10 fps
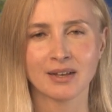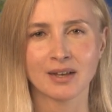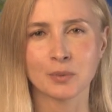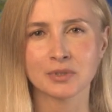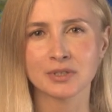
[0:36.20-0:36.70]

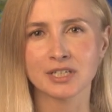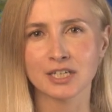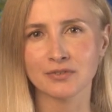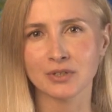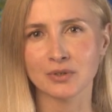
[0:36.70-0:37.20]
I want to
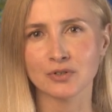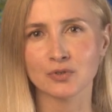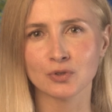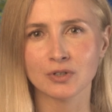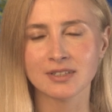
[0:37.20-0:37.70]
give you a
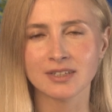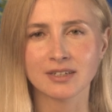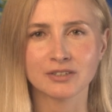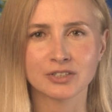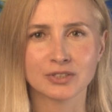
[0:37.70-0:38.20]
short
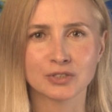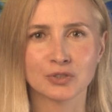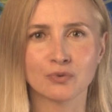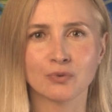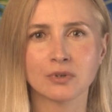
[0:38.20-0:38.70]
intro
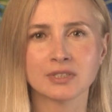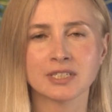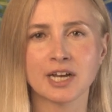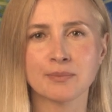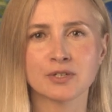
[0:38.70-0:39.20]
to 4
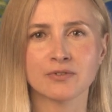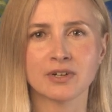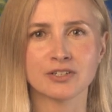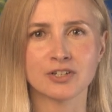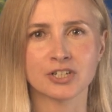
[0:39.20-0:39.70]
types of
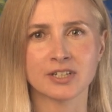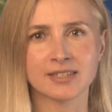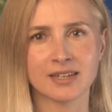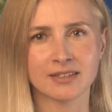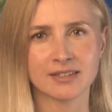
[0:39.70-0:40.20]
conditional
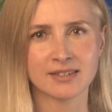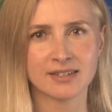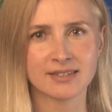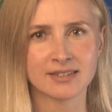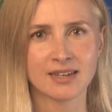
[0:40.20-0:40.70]

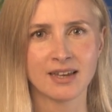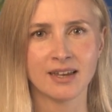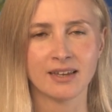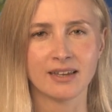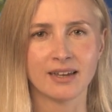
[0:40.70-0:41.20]
sentences,
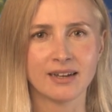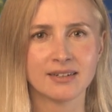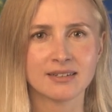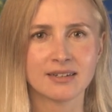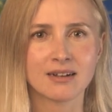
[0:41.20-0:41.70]

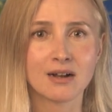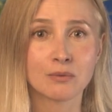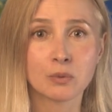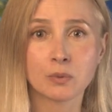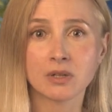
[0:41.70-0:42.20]
and
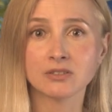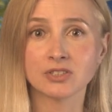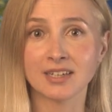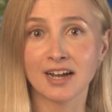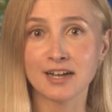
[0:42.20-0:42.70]
we will
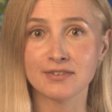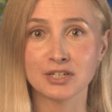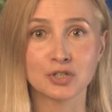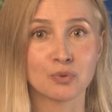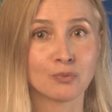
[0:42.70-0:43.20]
dive
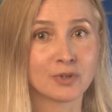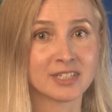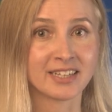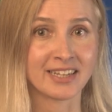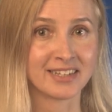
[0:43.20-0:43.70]
into more
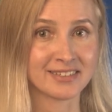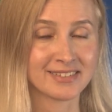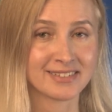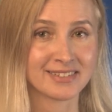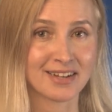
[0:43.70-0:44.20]

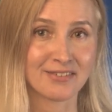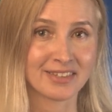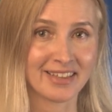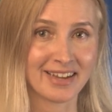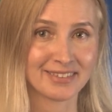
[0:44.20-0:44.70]
details
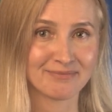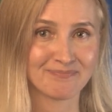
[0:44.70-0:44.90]
after that.